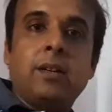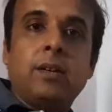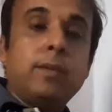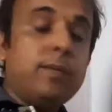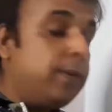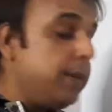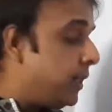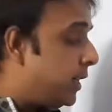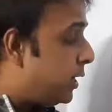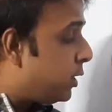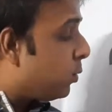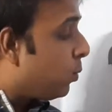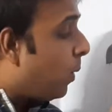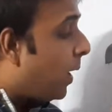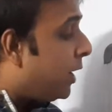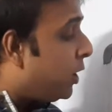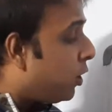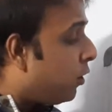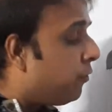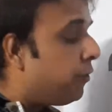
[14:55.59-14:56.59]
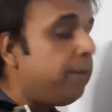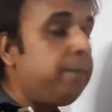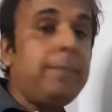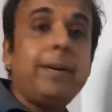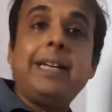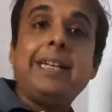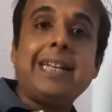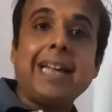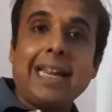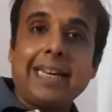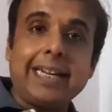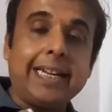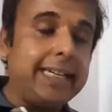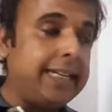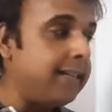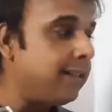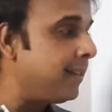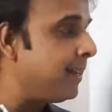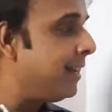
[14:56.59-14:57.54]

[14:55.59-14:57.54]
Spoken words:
which is quite often being targeted.